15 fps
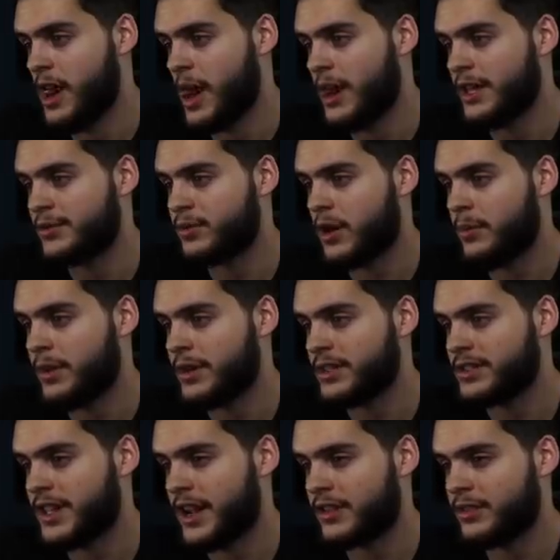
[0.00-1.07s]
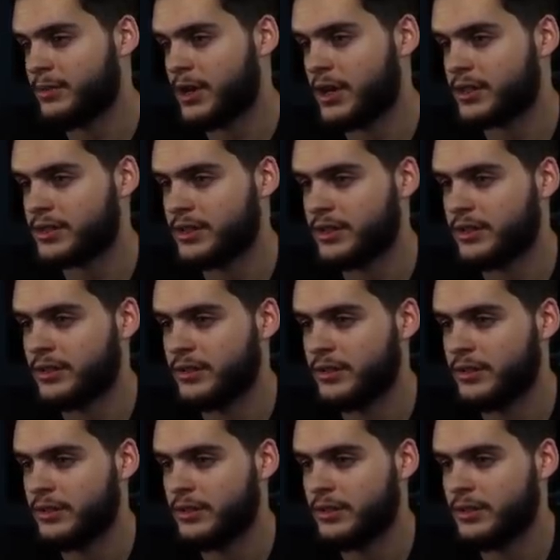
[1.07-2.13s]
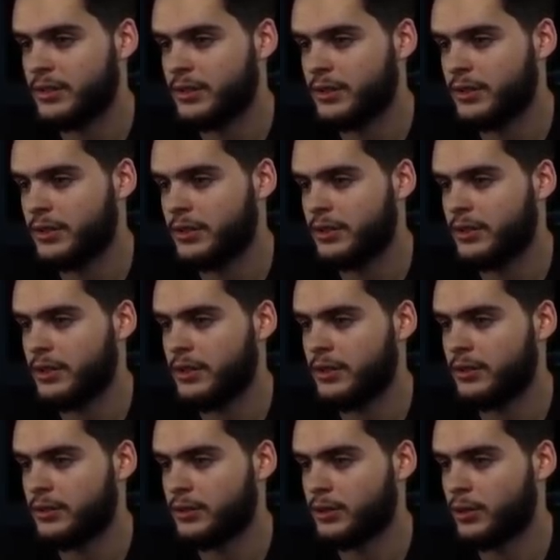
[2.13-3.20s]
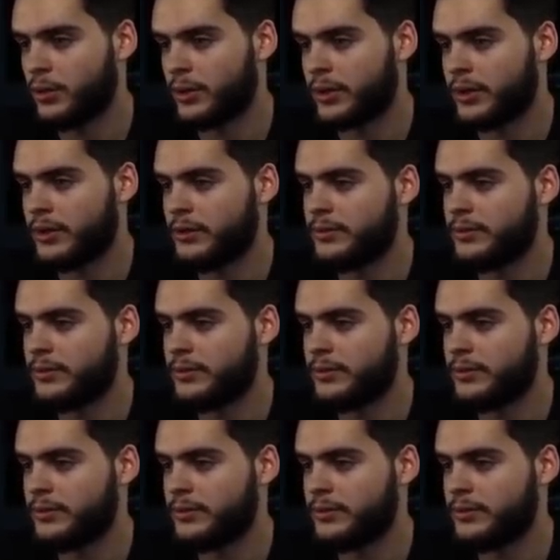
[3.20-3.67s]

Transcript: He's probably going to stack the box here. Oh lord.